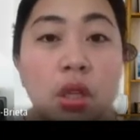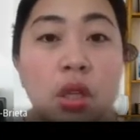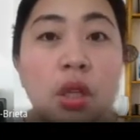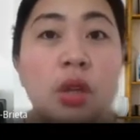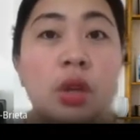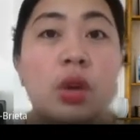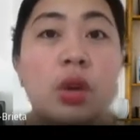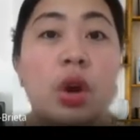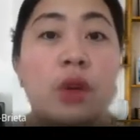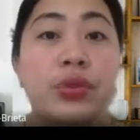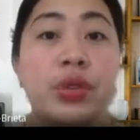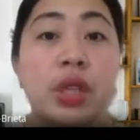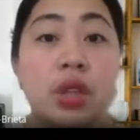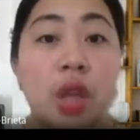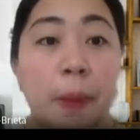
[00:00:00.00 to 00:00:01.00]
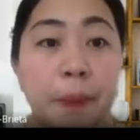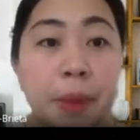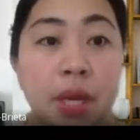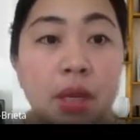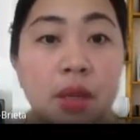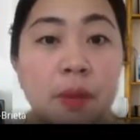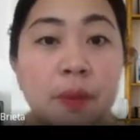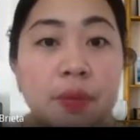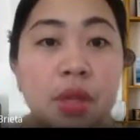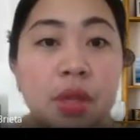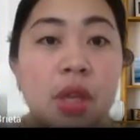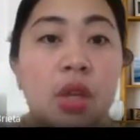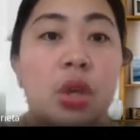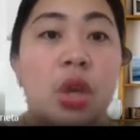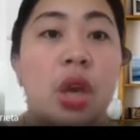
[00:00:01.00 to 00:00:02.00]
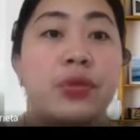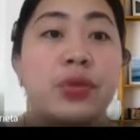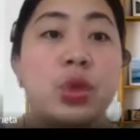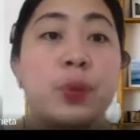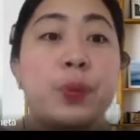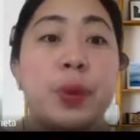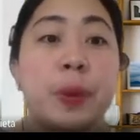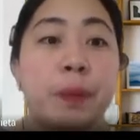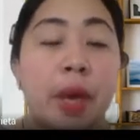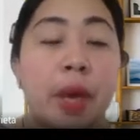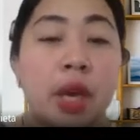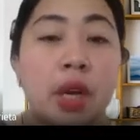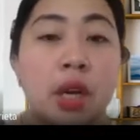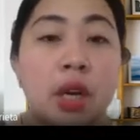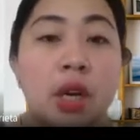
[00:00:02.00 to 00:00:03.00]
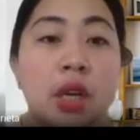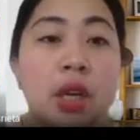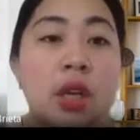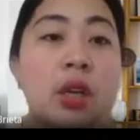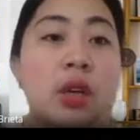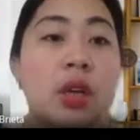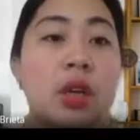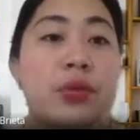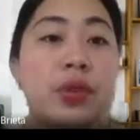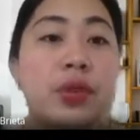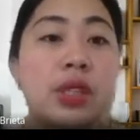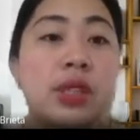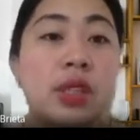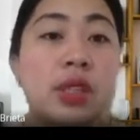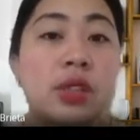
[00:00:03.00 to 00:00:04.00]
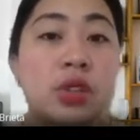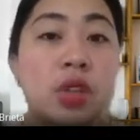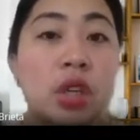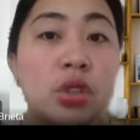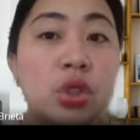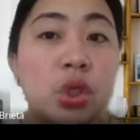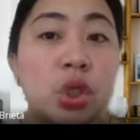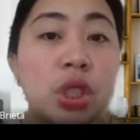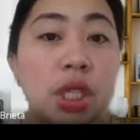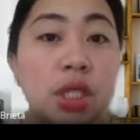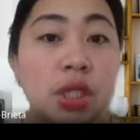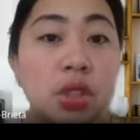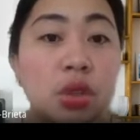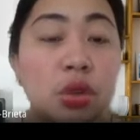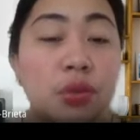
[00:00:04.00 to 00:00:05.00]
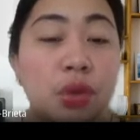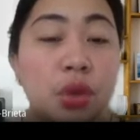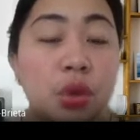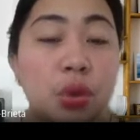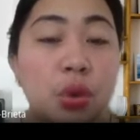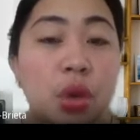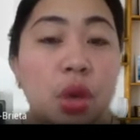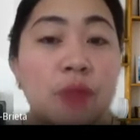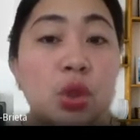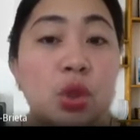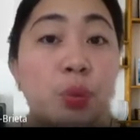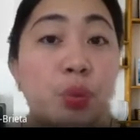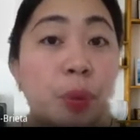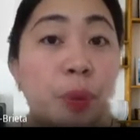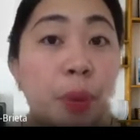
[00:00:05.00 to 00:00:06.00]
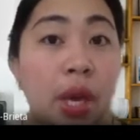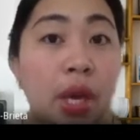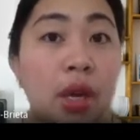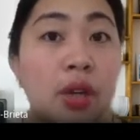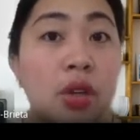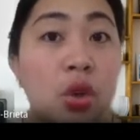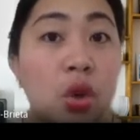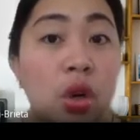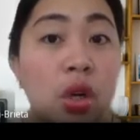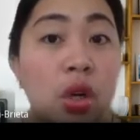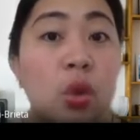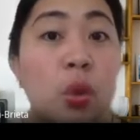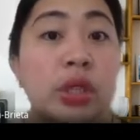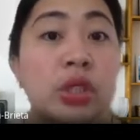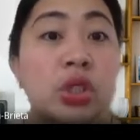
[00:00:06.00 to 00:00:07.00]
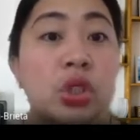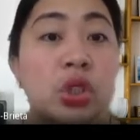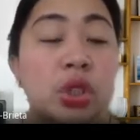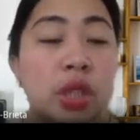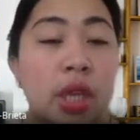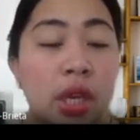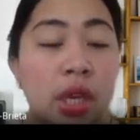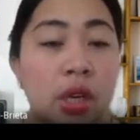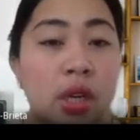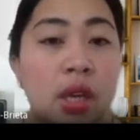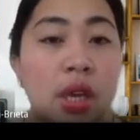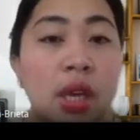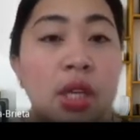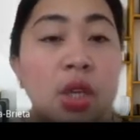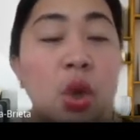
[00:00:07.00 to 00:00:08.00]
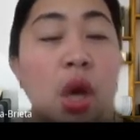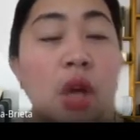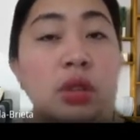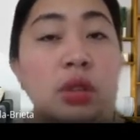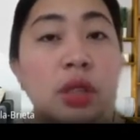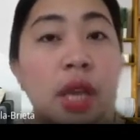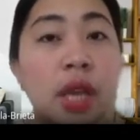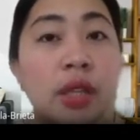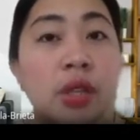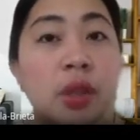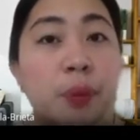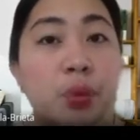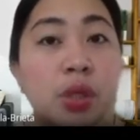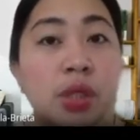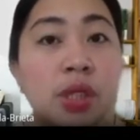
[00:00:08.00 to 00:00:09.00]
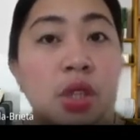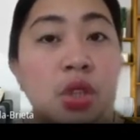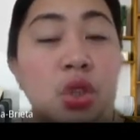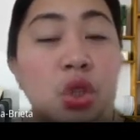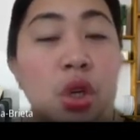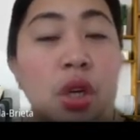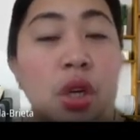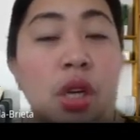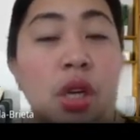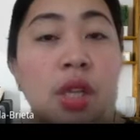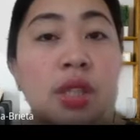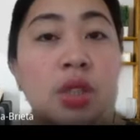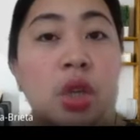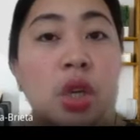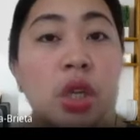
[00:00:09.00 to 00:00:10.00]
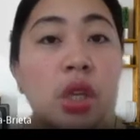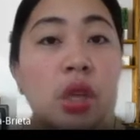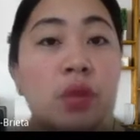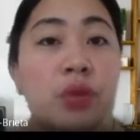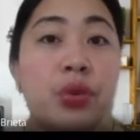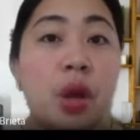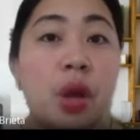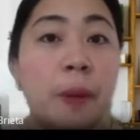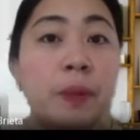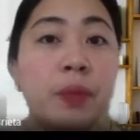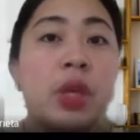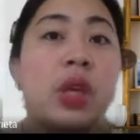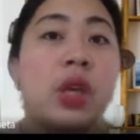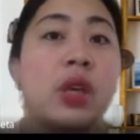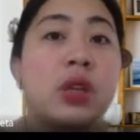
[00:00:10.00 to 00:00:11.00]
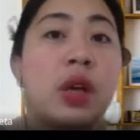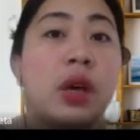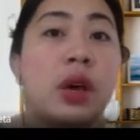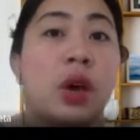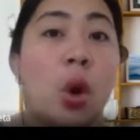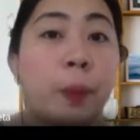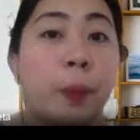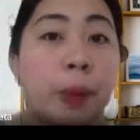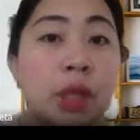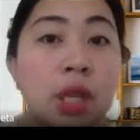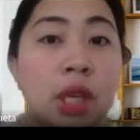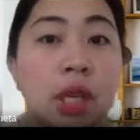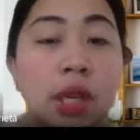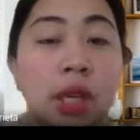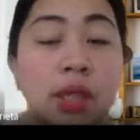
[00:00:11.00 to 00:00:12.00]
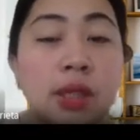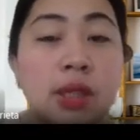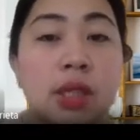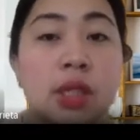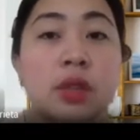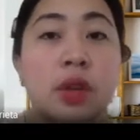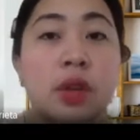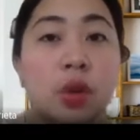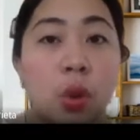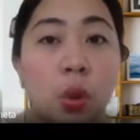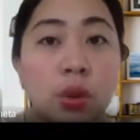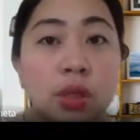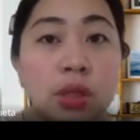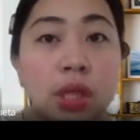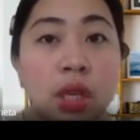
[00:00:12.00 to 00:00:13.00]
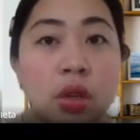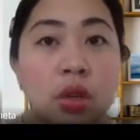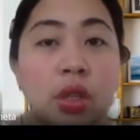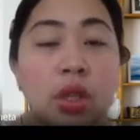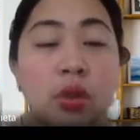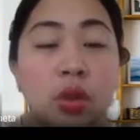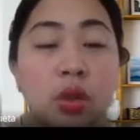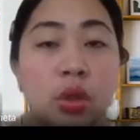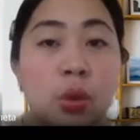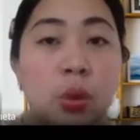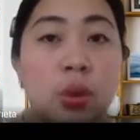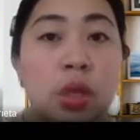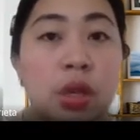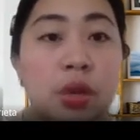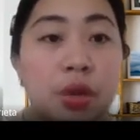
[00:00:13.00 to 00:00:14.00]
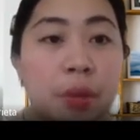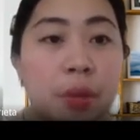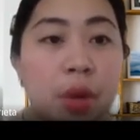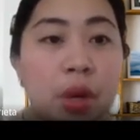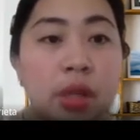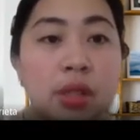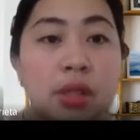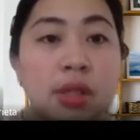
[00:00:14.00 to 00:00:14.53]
of the topic. You have to prepare. If it's a structured interview, you have to prepare your questionnaire. You outline the procedure starting from the opening until the closing or the concluding remarks.